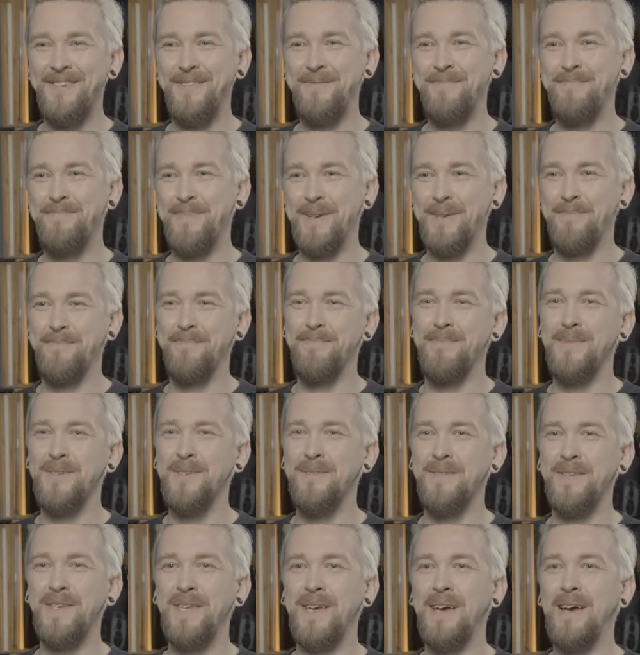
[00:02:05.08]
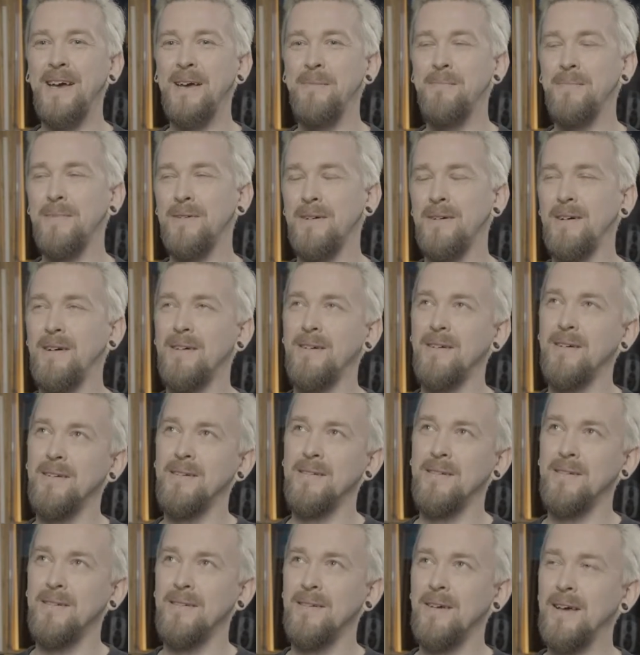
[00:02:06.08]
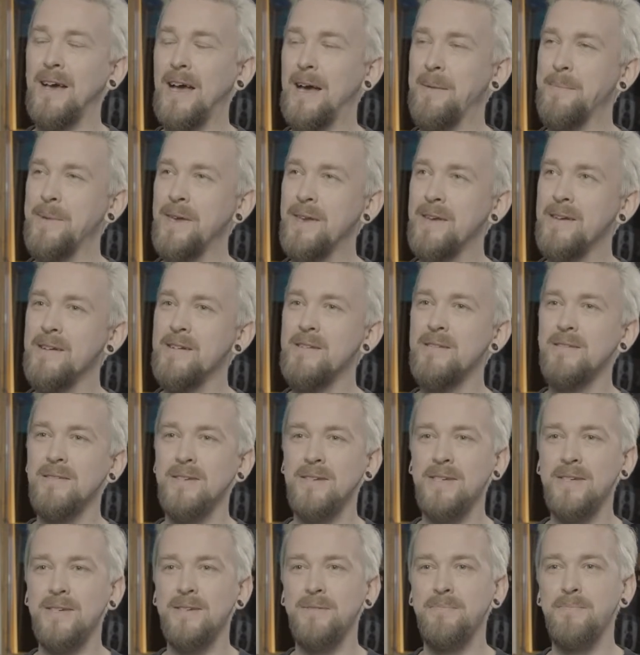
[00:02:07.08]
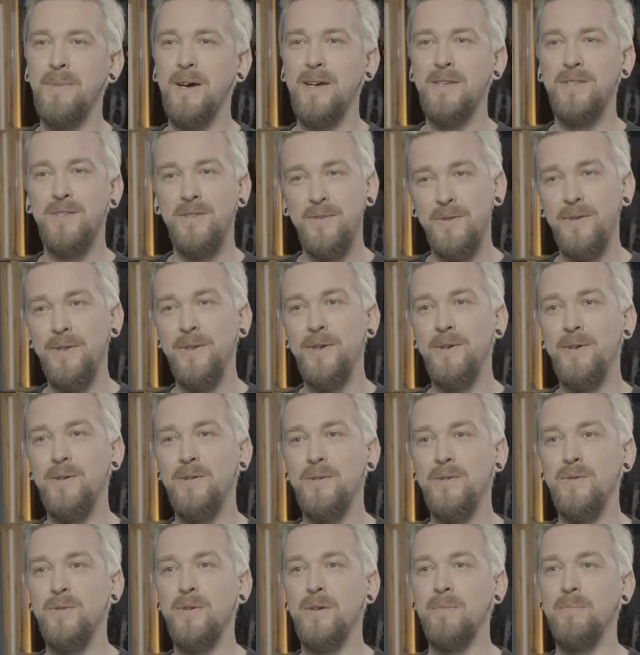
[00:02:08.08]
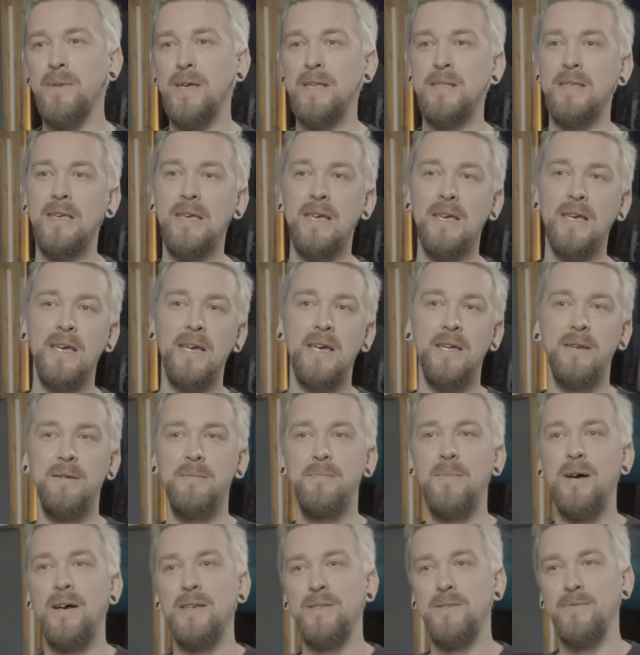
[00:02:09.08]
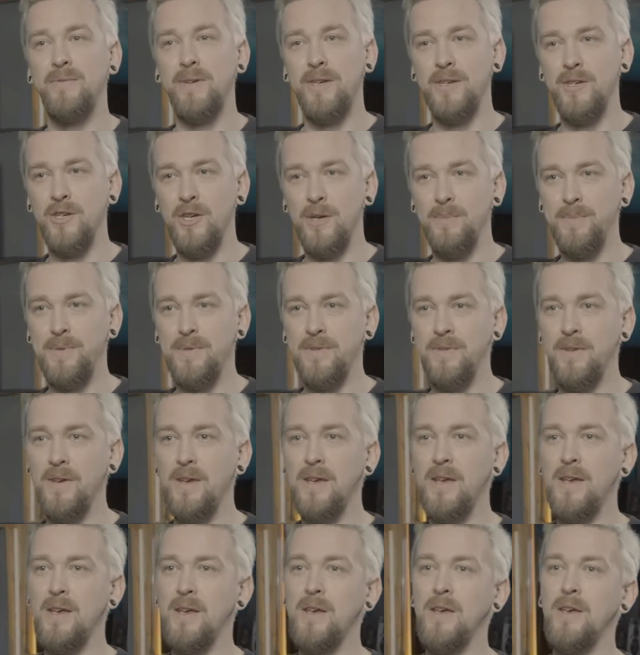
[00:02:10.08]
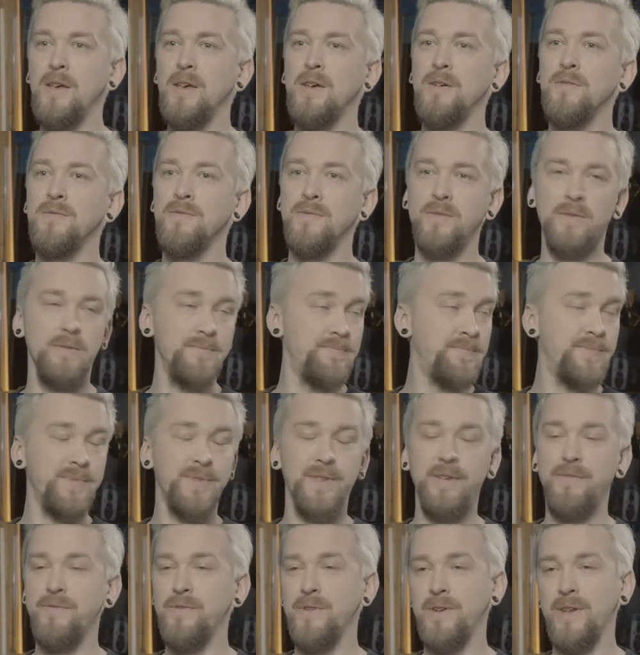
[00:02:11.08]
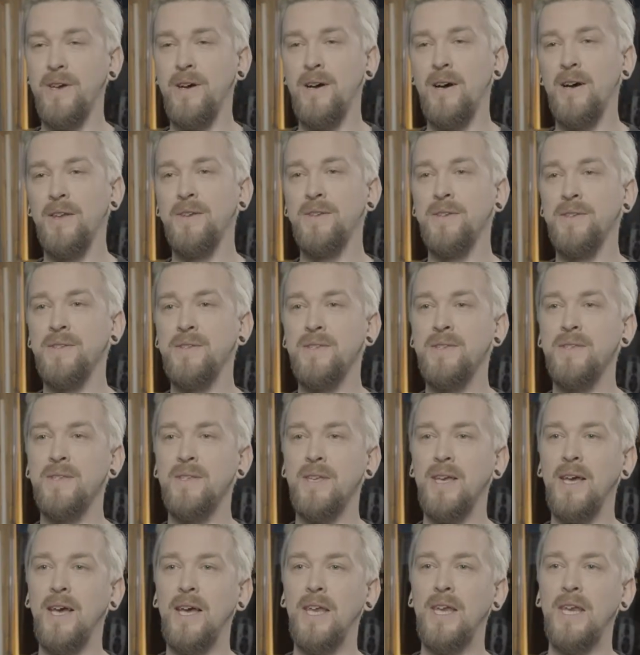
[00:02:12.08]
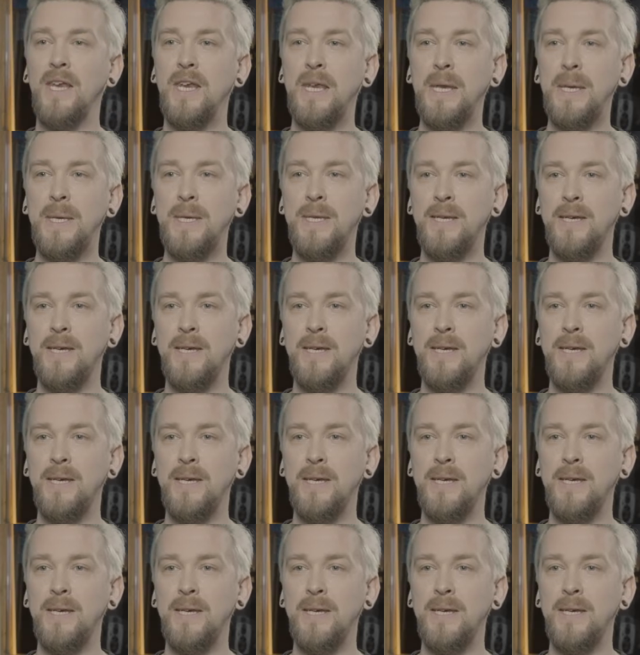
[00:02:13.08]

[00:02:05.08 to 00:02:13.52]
But most of the time I'm here in my studio doing mixing and mastering jobs for different artists, and